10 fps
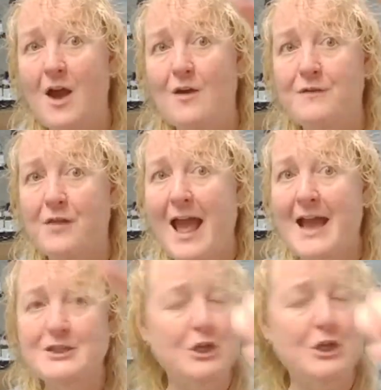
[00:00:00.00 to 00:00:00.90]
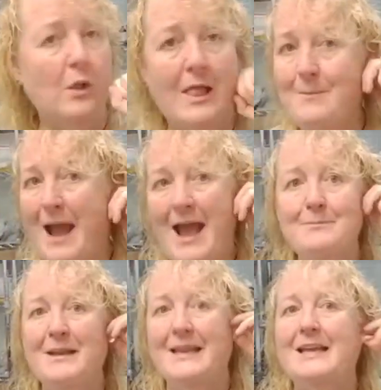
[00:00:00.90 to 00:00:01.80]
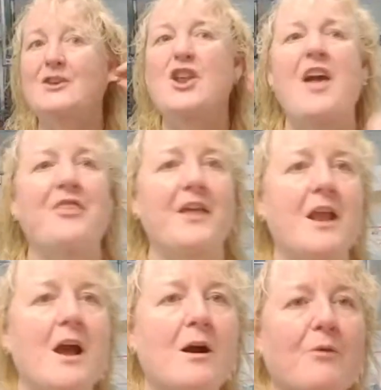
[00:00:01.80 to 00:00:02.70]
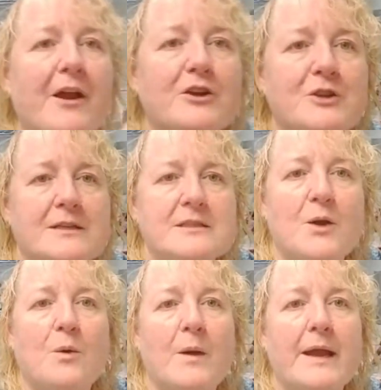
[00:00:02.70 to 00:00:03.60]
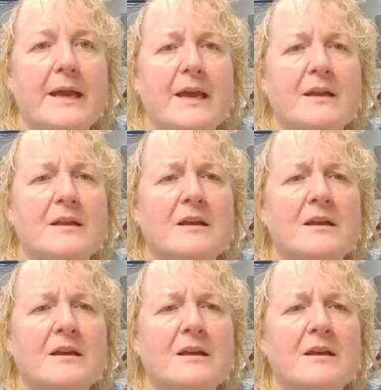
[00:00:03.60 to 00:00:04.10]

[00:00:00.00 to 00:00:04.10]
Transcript: flash and go away, but I haven't been getting nothing. Well, there it tries to go away again.